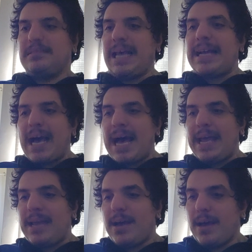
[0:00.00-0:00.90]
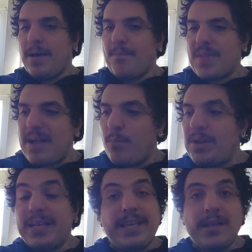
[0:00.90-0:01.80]
that guy,
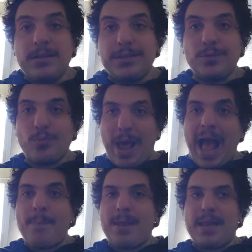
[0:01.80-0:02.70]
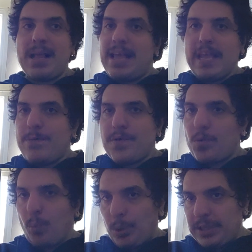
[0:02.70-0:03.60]
when the kill happened, he
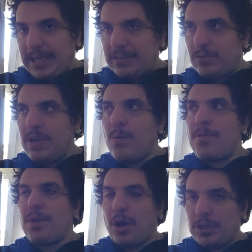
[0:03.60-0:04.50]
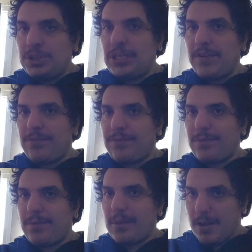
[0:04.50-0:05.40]
wasn't working, so he wasn't on
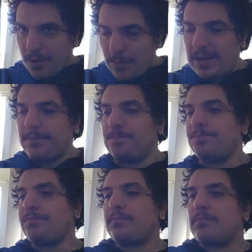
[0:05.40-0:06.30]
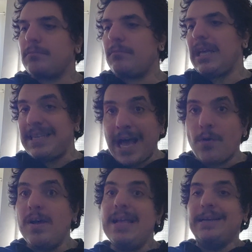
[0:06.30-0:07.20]
shift, right?
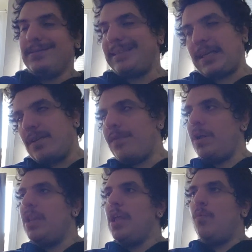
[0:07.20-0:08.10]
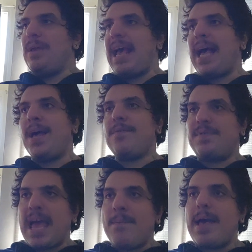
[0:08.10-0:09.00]
Now, second of all, we
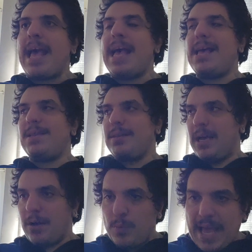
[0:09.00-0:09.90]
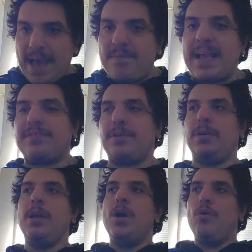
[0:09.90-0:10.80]
have Deb and we have
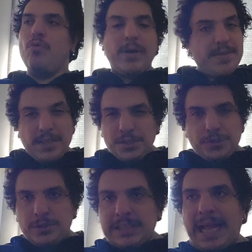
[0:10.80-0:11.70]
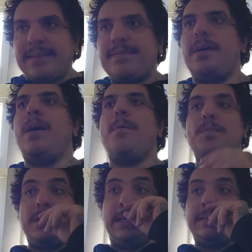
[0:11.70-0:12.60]
Dexter, who isn't sure that
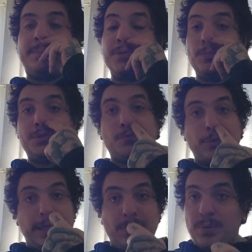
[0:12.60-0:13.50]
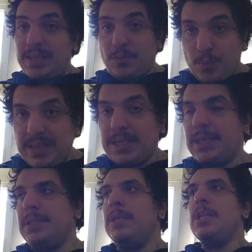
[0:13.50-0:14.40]
this episode was really, really, really
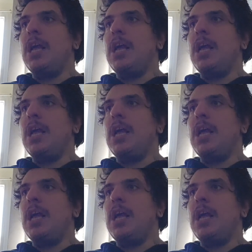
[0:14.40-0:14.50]
good.